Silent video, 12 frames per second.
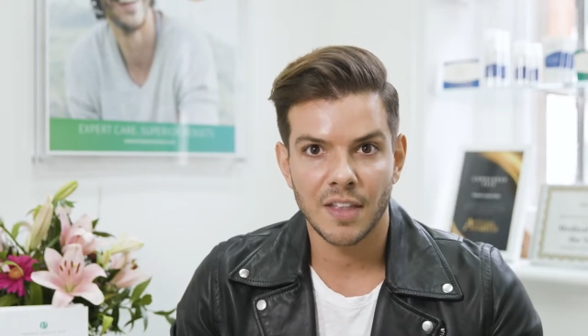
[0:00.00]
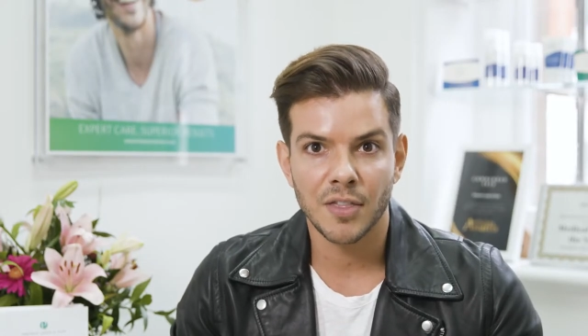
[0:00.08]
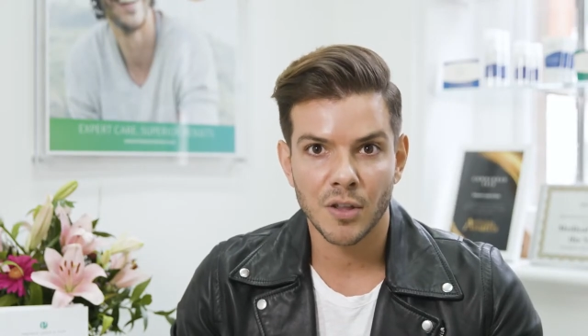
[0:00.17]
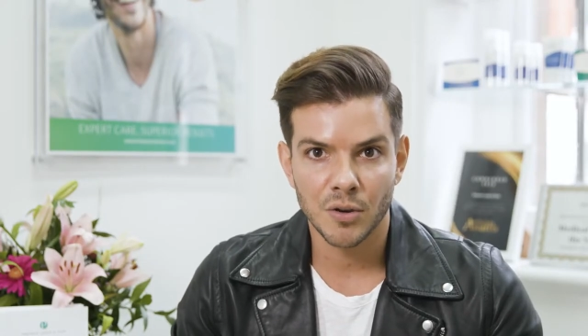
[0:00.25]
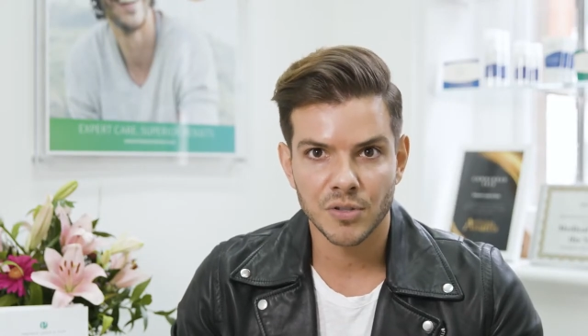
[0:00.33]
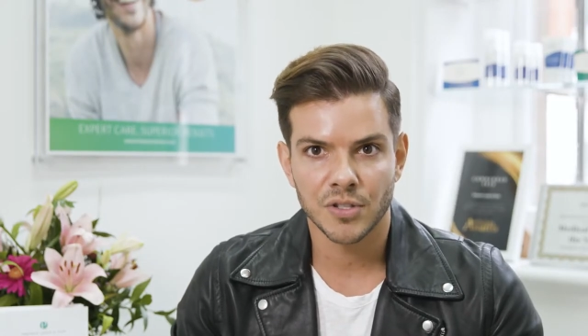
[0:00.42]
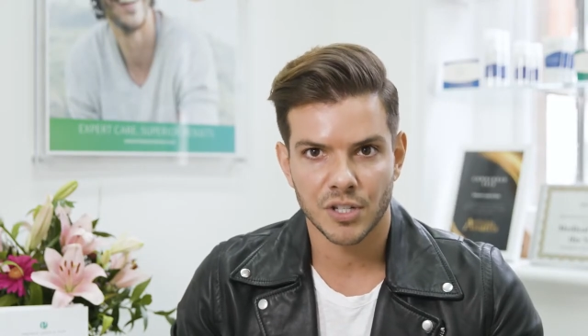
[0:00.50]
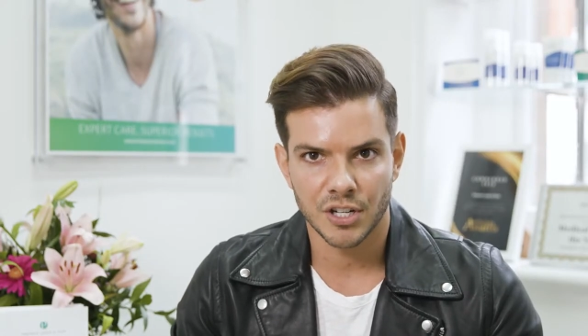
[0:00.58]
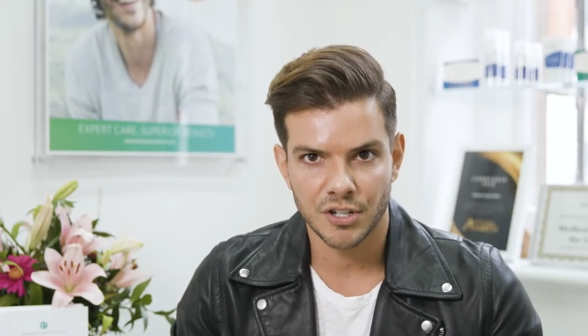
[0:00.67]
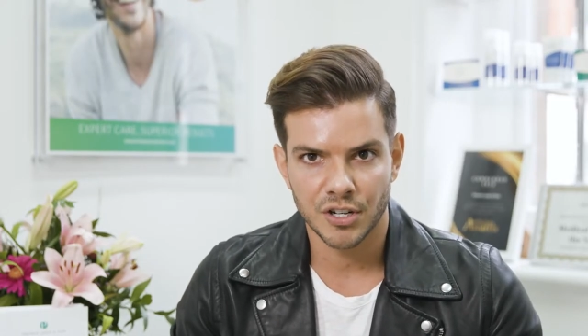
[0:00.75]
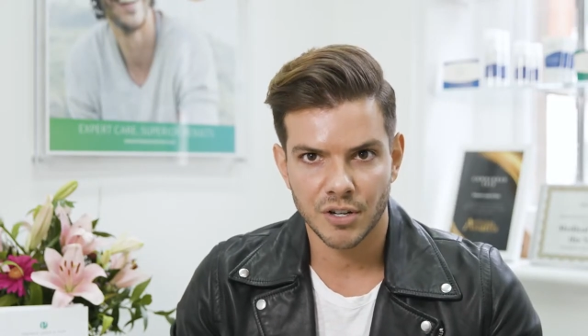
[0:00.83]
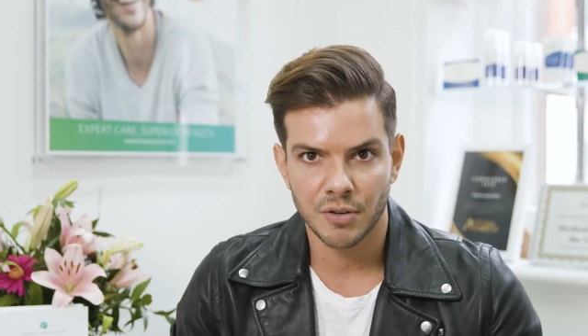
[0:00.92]
and
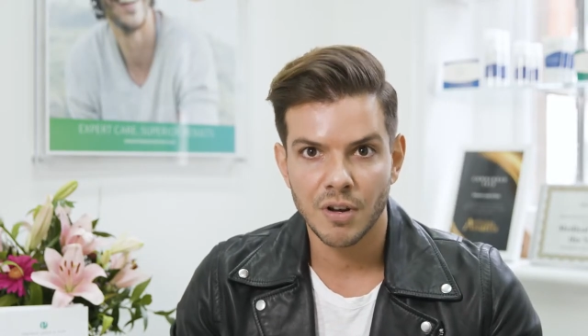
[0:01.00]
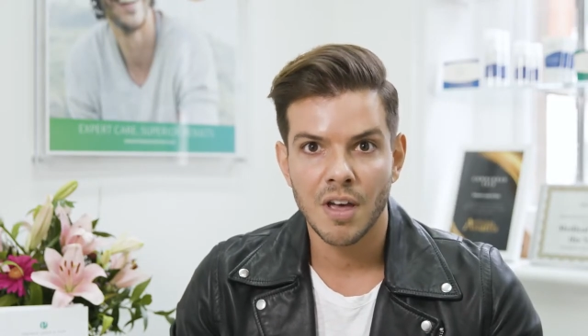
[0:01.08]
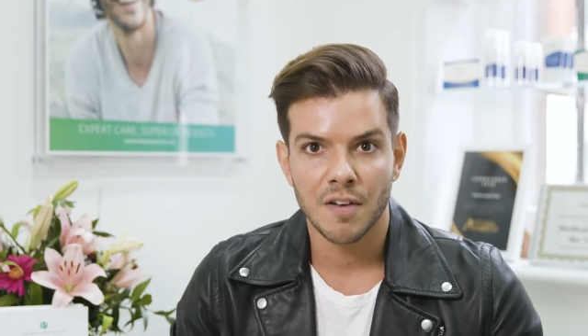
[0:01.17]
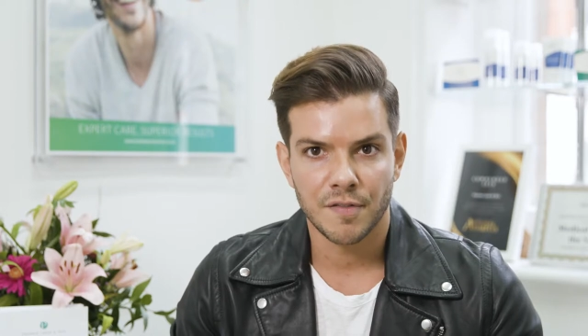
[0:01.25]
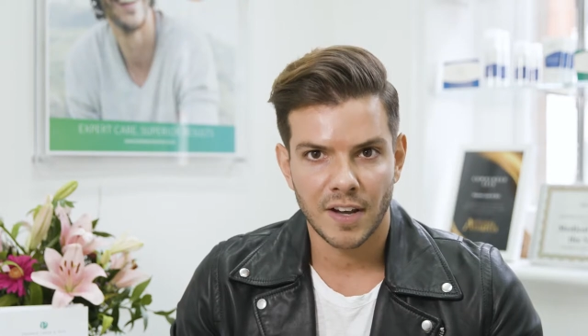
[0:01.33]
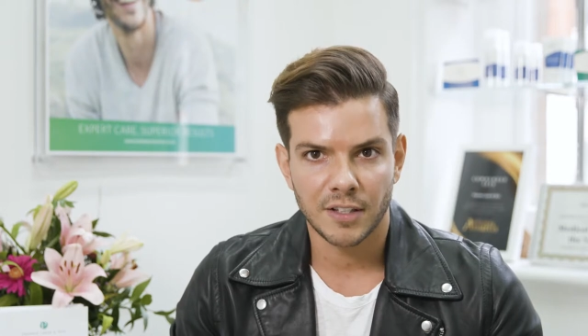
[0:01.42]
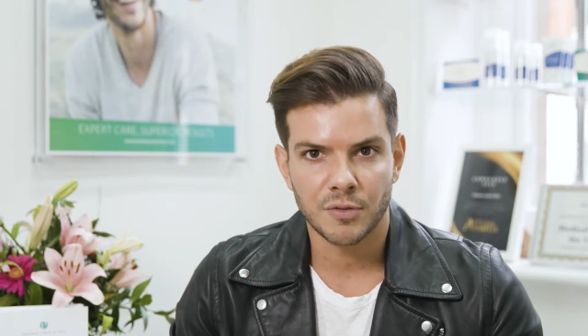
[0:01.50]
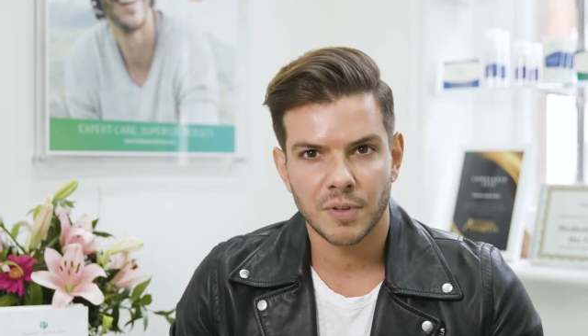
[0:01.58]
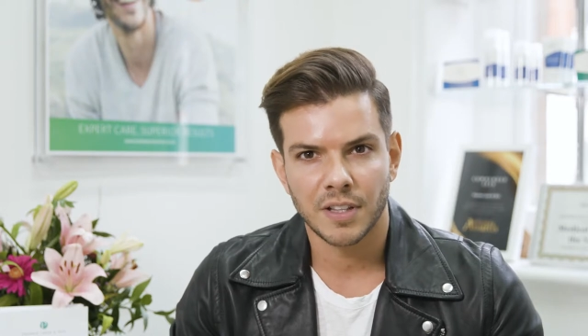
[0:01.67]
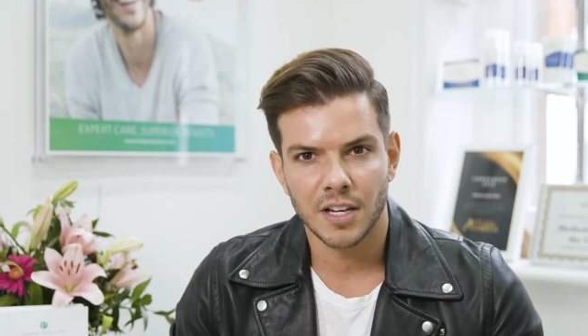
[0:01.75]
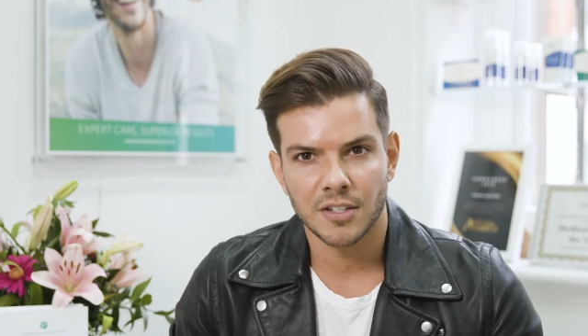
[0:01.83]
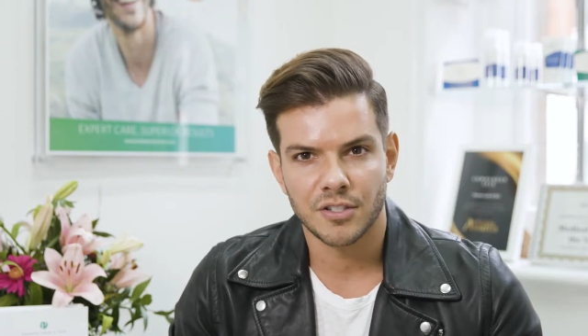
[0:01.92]
non-surgical fat
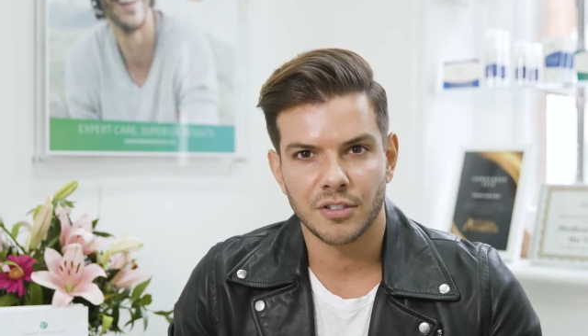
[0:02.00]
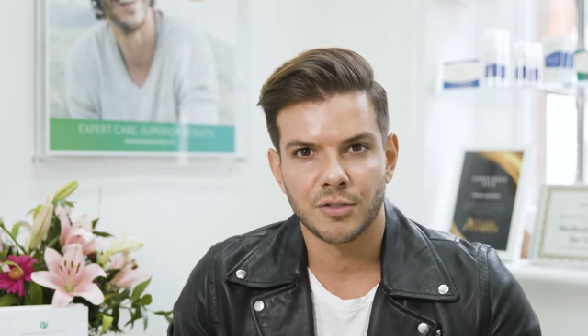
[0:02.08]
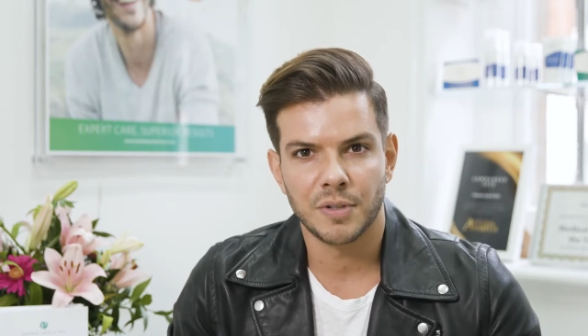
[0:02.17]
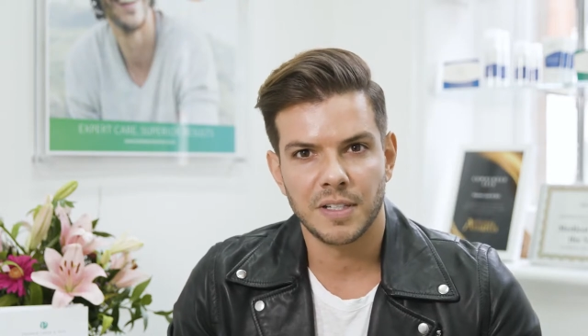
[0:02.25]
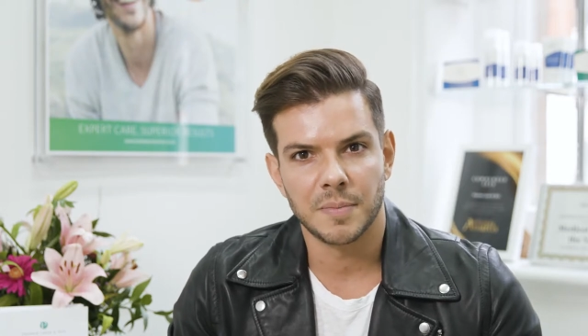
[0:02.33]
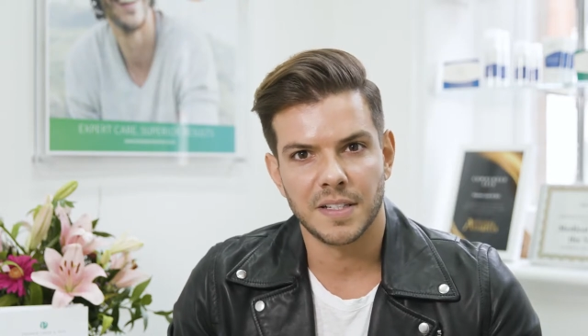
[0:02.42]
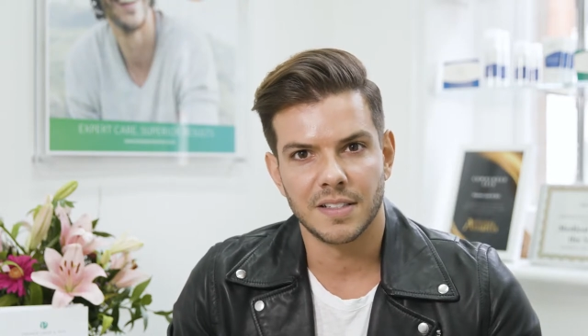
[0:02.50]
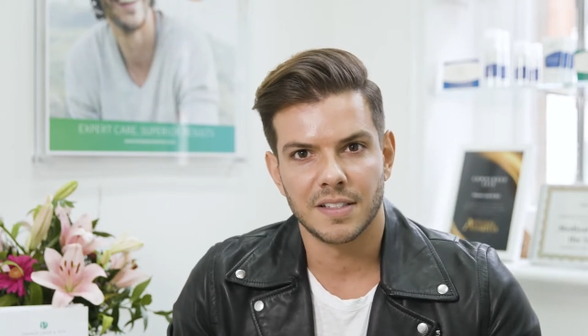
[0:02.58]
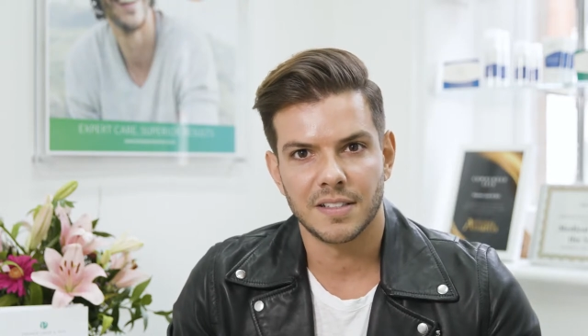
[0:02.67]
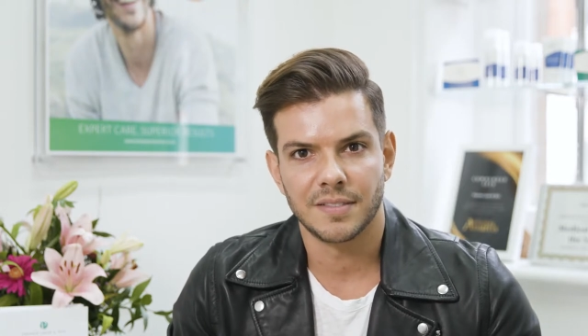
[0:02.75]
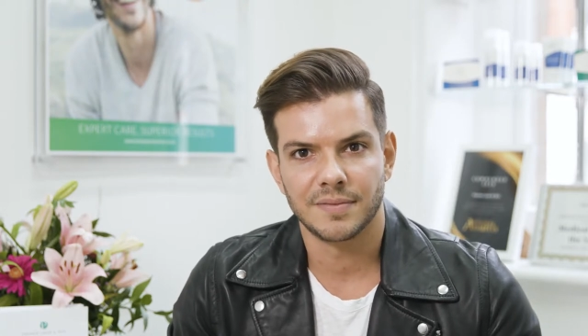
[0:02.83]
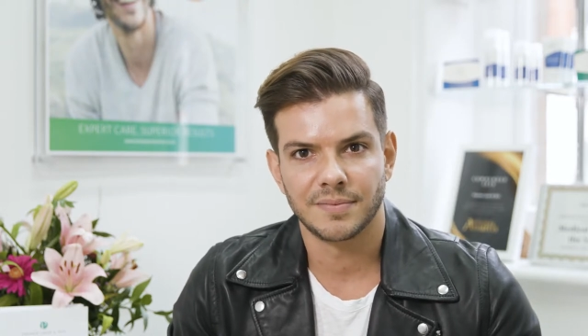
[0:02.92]
reduction treatment.